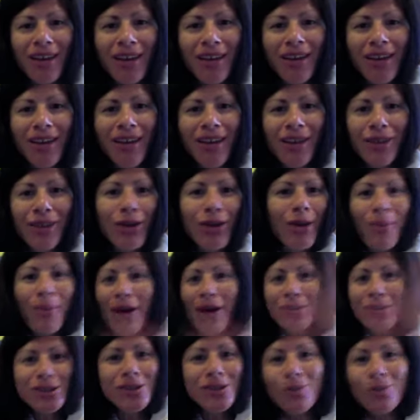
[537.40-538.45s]
They're about
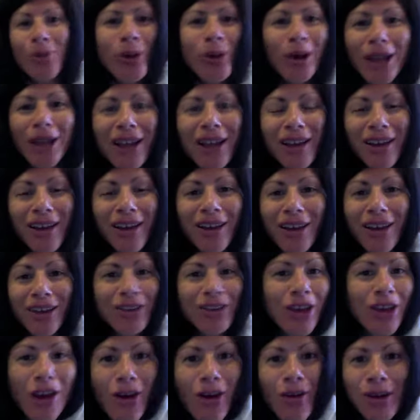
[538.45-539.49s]
supporting you
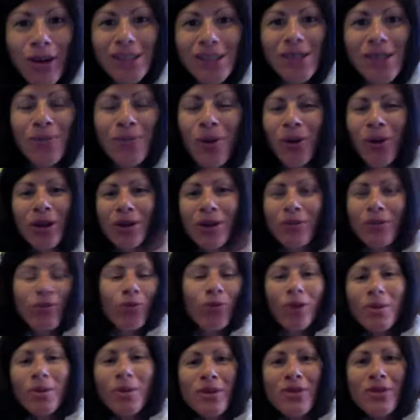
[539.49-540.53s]
and supporting
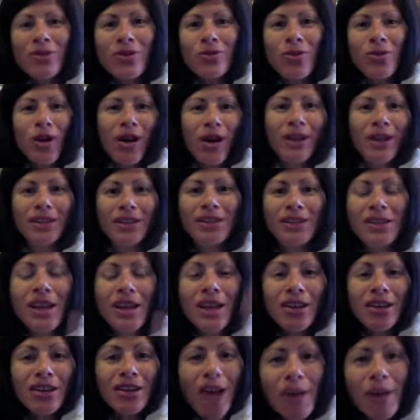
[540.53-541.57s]
women of the world and
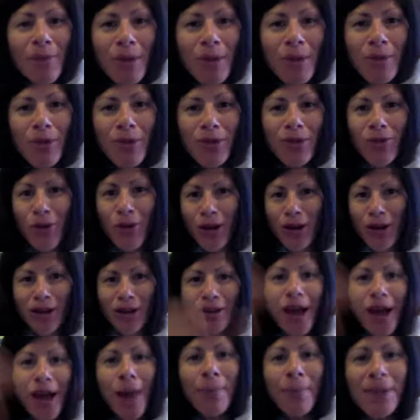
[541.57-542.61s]
young people of the world and
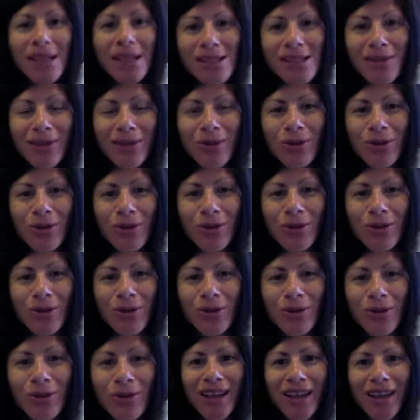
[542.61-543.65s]
companies of the world,
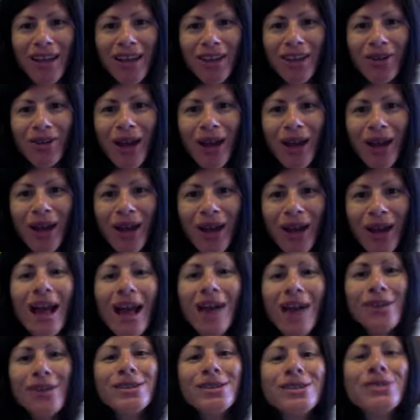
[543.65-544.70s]
right? What
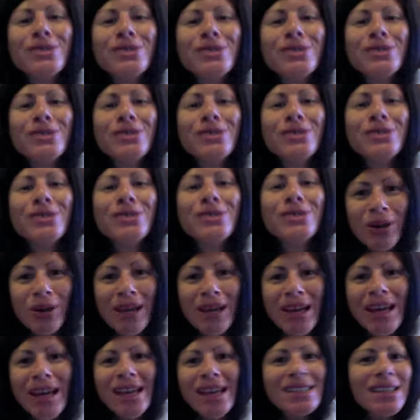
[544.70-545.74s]
else true
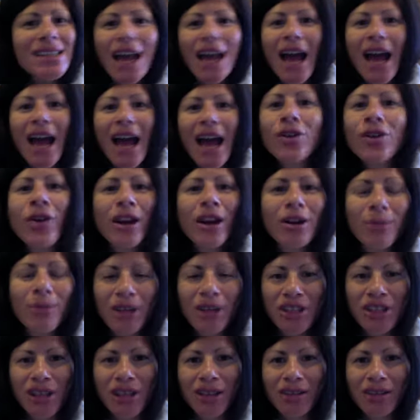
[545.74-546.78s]
is that I have a greater
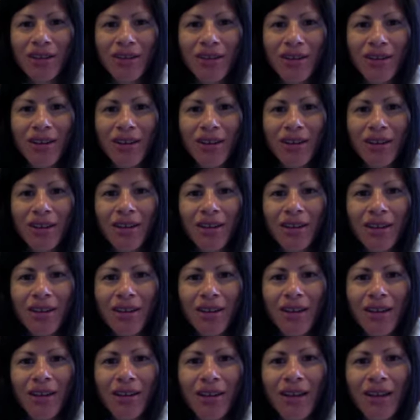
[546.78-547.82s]
mission.
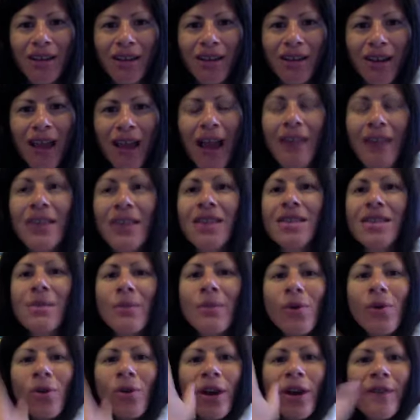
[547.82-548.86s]
And that the
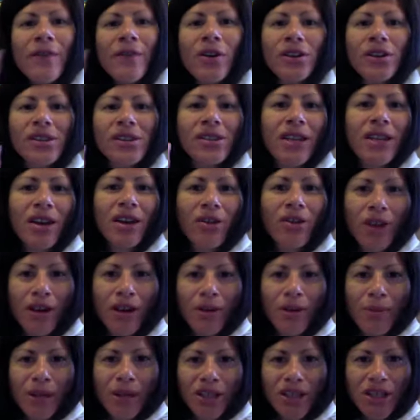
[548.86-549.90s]
more I focus on that greater
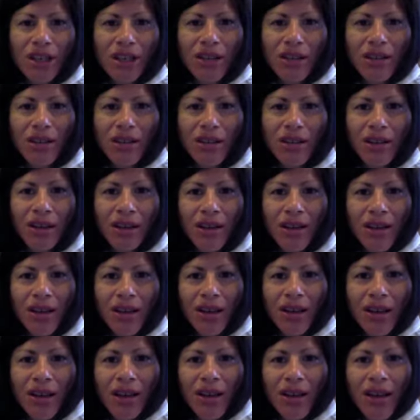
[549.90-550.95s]
mission,
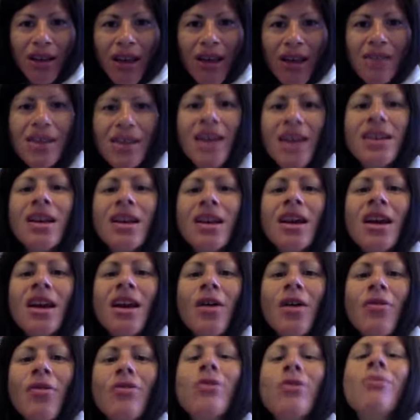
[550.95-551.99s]
then
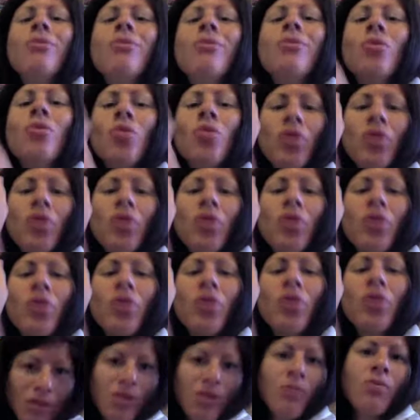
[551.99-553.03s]
the more,
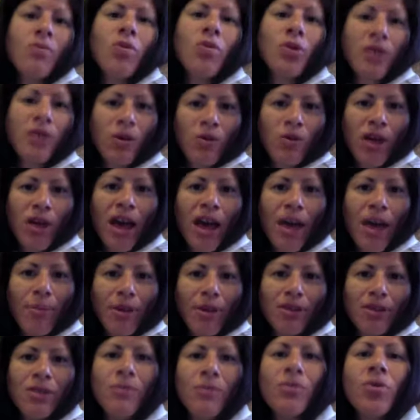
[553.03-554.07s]
the more that will happen,
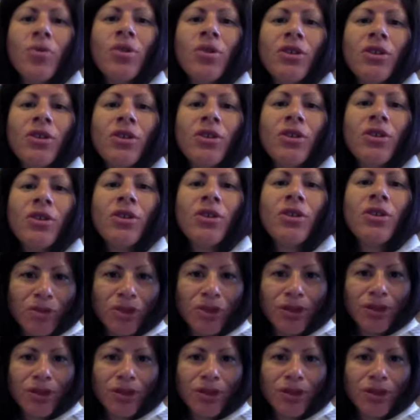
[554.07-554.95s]
the more that will come true.